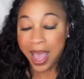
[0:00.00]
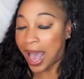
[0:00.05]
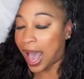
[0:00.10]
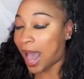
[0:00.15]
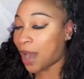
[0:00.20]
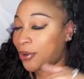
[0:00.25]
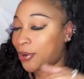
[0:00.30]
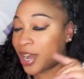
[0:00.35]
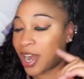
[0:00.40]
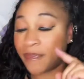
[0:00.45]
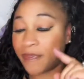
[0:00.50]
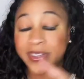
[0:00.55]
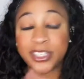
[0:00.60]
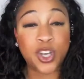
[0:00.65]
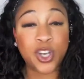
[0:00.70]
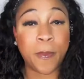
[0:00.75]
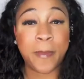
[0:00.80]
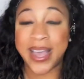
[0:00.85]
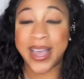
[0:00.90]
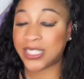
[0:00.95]
I don't care if it's
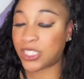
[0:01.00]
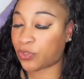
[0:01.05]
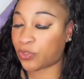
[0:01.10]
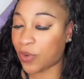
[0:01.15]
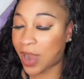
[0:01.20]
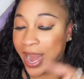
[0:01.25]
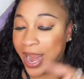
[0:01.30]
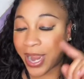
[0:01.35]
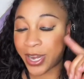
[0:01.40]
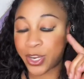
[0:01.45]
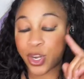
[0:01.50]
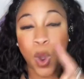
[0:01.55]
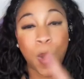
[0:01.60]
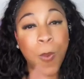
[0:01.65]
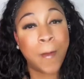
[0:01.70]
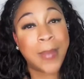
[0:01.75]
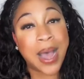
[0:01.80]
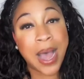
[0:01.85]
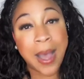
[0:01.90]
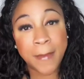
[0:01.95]
your best friend,
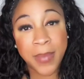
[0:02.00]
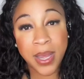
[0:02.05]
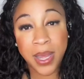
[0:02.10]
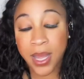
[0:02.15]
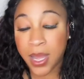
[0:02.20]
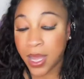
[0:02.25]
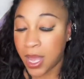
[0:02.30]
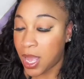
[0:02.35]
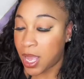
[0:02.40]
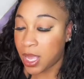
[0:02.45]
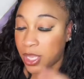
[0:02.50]
your mama,